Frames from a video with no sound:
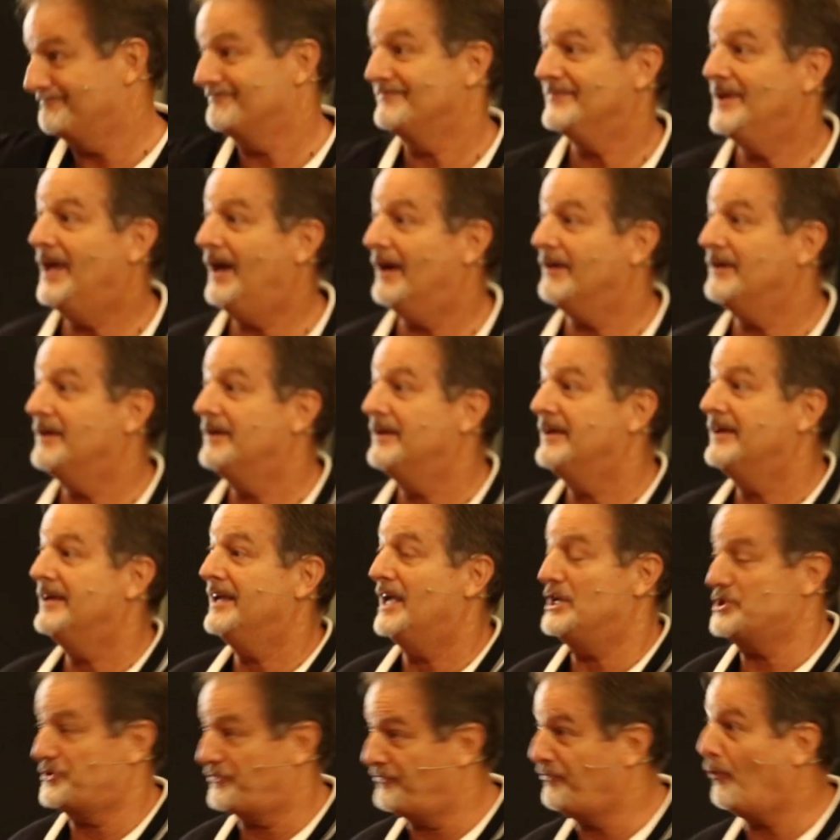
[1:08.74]
Yeah,
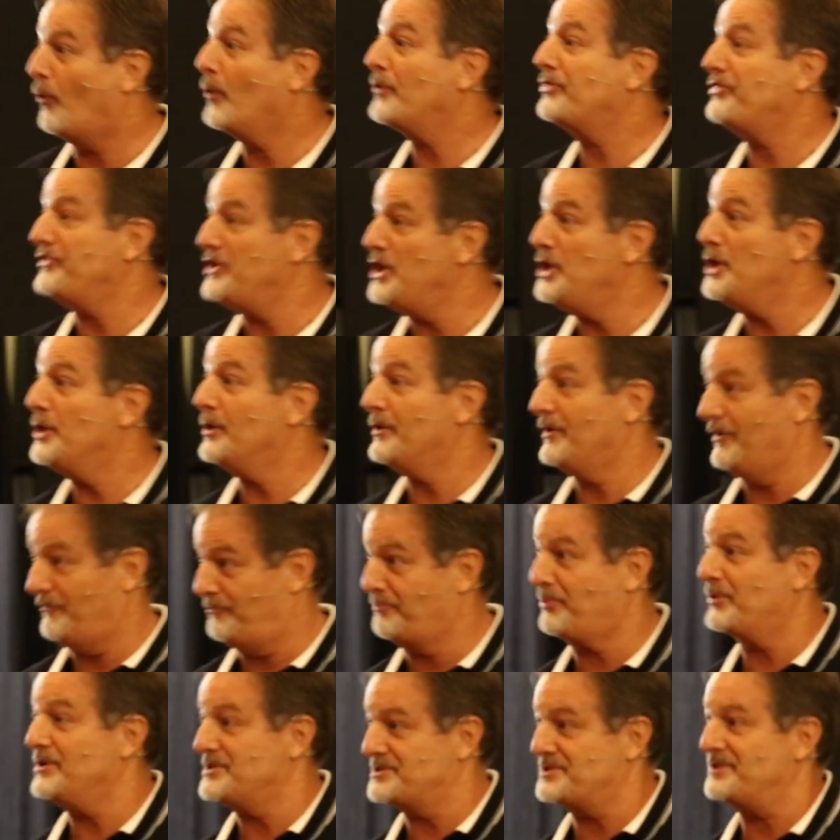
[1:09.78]
his fourth year of
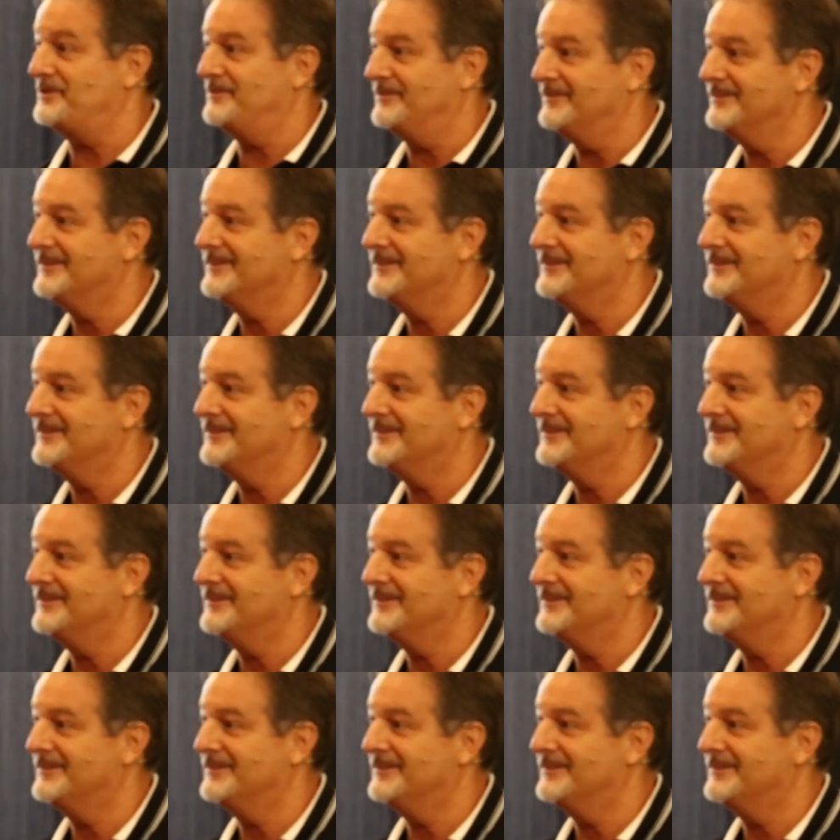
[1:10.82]
prison.